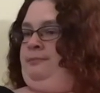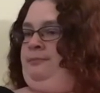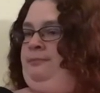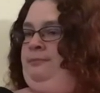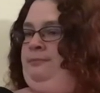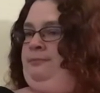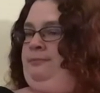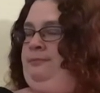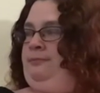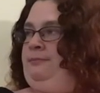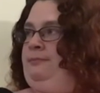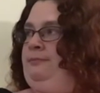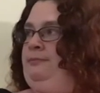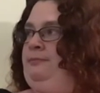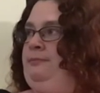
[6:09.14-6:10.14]

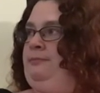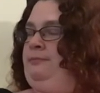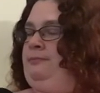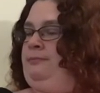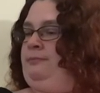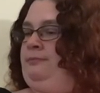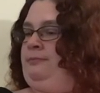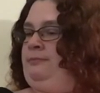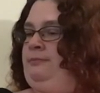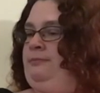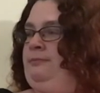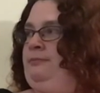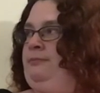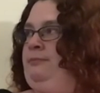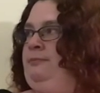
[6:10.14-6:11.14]

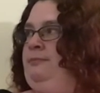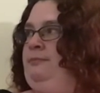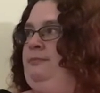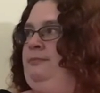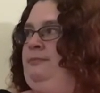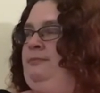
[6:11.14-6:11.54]
This person isn't speaking.